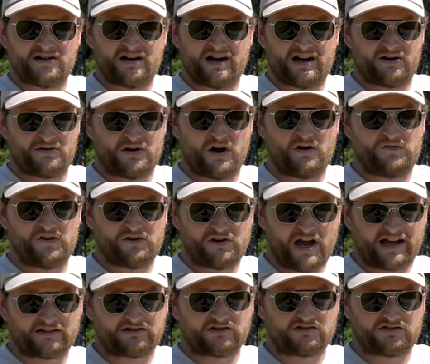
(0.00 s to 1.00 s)
I don't know if you
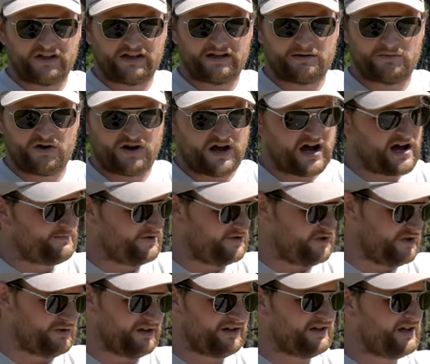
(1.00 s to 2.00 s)
guys have seen them or not, but
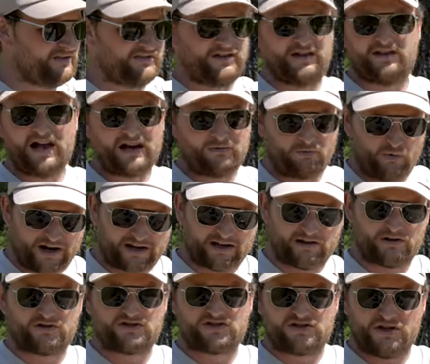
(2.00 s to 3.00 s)
you can get the like
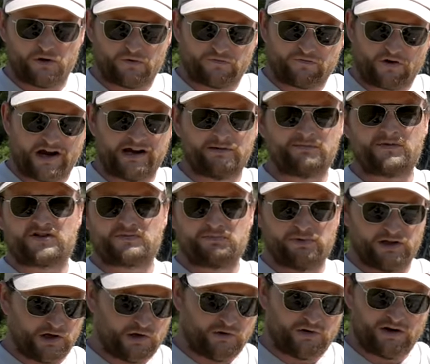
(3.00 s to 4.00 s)
regular steel frame that's
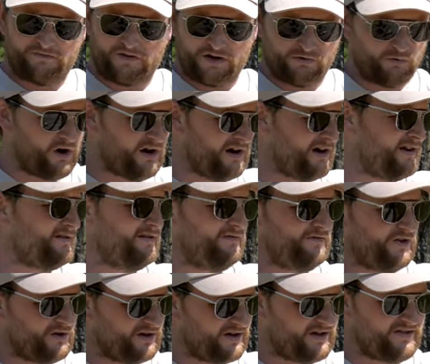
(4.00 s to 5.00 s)
blued if you want,
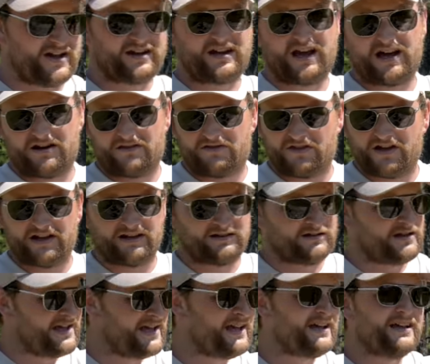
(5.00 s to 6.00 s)
if you're into that kind of thing.